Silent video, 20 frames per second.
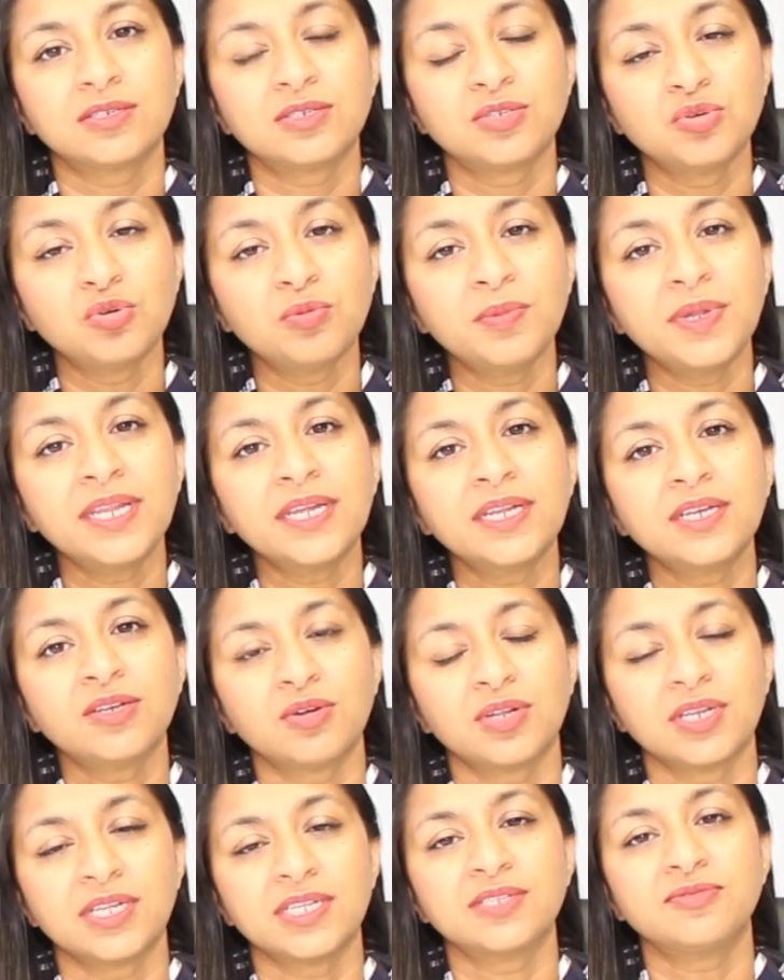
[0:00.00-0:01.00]
two million
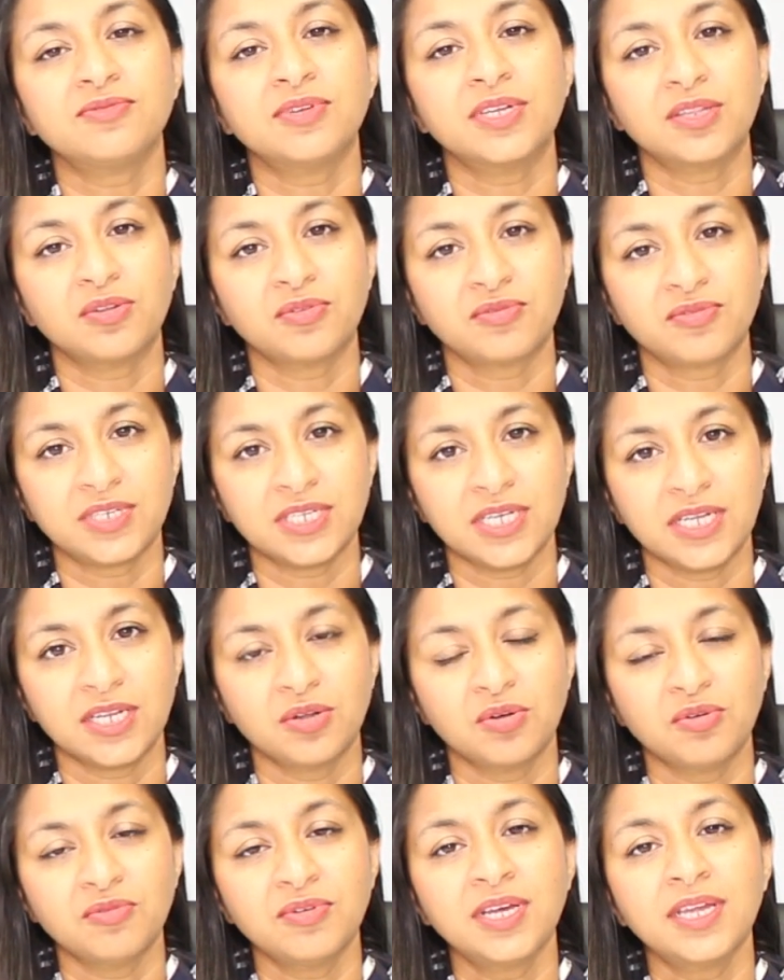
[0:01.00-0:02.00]
dollars worth of
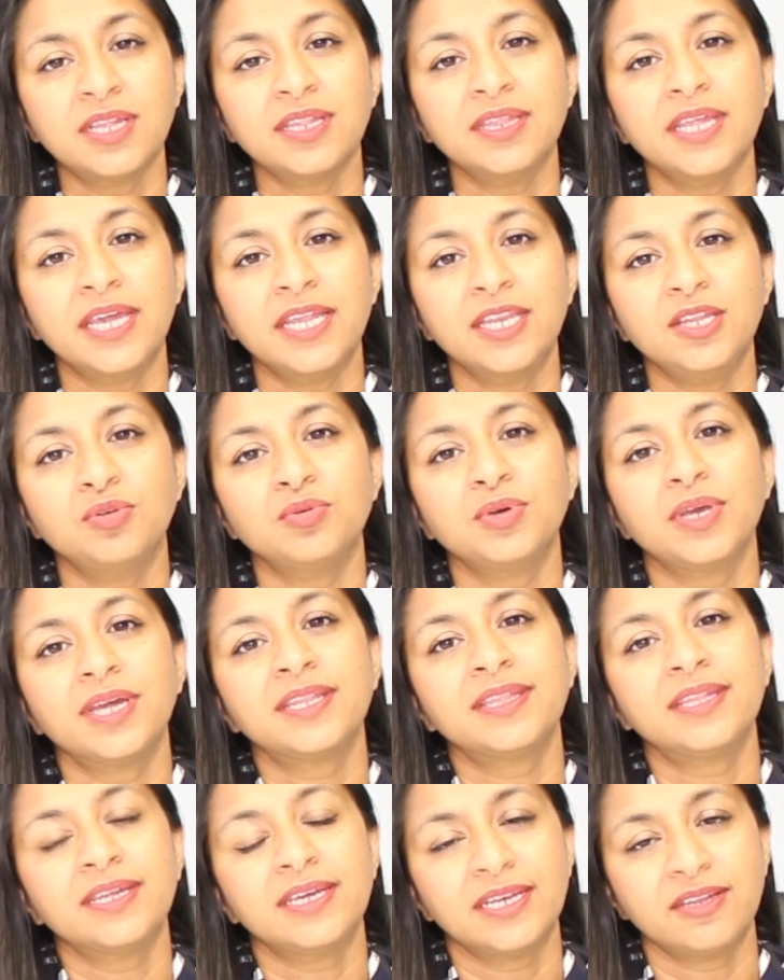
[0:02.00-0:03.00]
turnover, then you
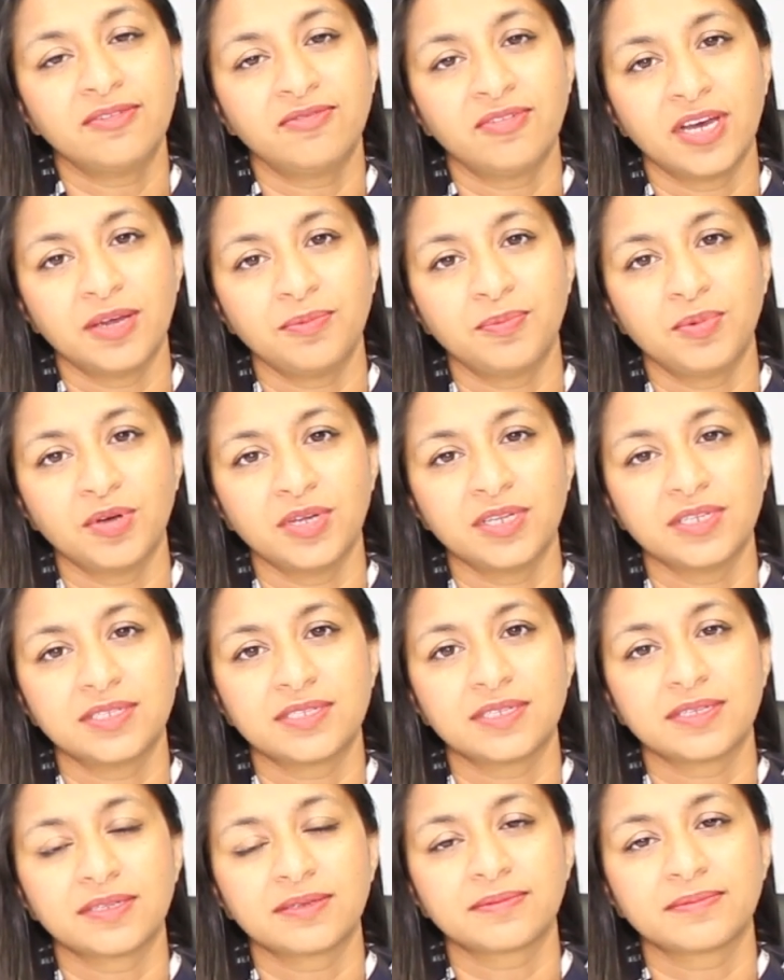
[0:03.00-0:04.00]
get thirty-five
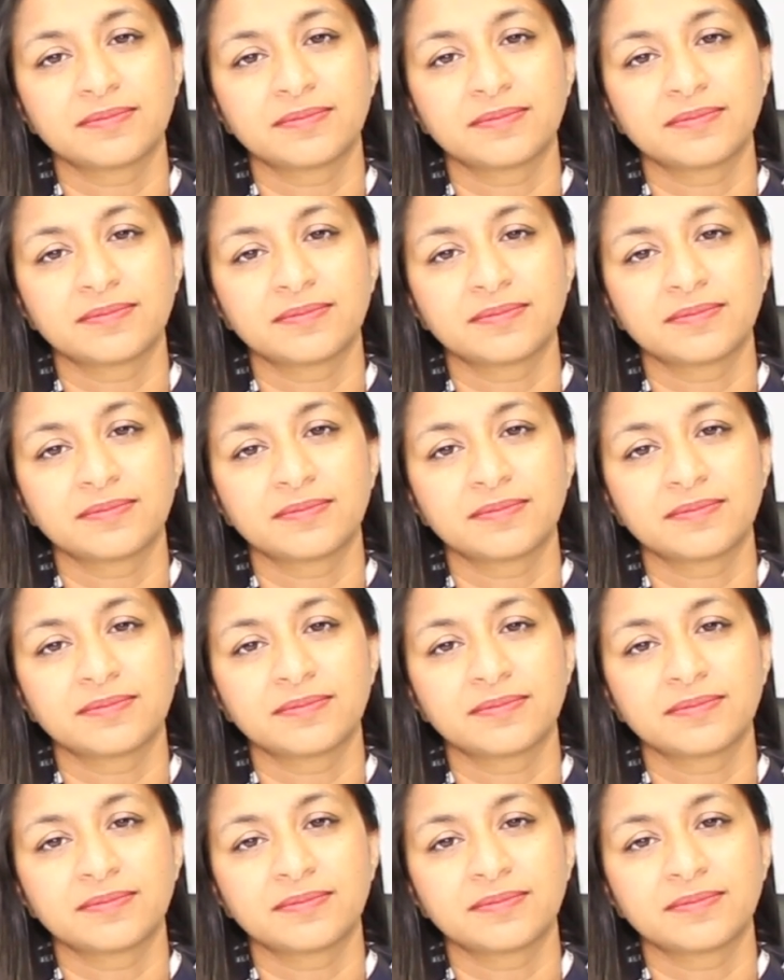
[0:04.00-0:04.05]
points.